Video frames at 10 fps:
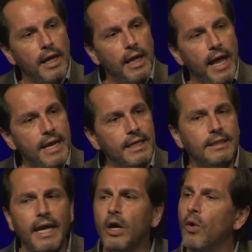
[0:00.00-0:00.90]
any
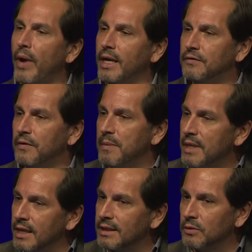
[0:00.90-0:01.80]
takeaways from
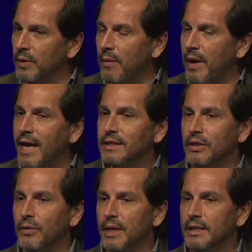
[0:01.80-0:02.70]
this is what I would ask
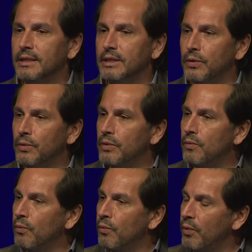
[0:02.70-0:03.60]
you is to
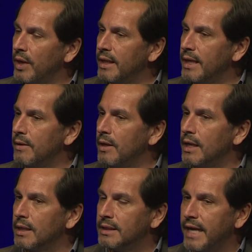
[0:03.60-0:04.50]
really
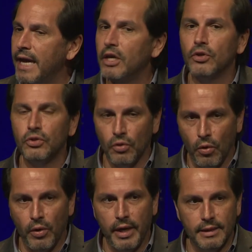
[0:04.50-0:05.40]
take your
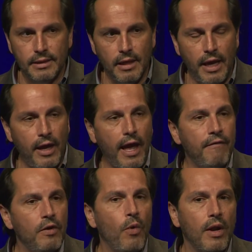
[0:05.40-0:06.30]
stories.
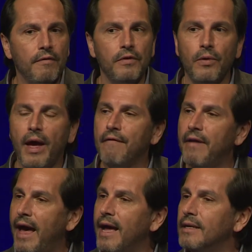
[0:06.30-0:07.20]
Every one of you have
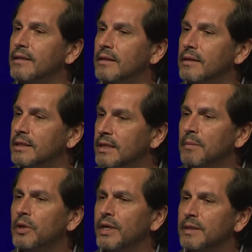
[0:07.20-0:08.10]
had
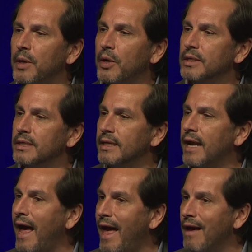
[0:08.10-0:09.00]
similar experiences that
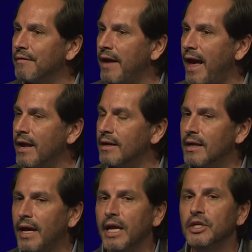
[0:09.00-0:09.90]
I have had,
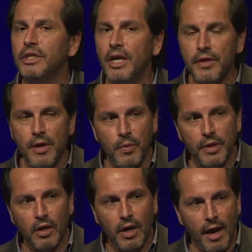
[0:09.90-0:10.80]
and share them with
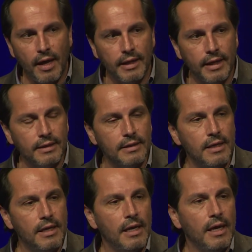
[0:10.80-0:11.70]
our colleagues.
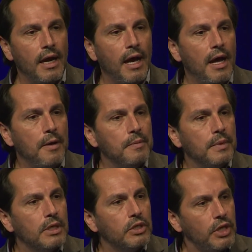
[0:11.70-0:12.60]

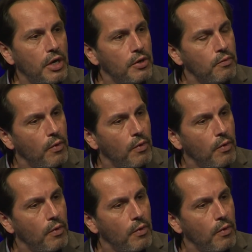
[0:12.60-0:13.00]
Share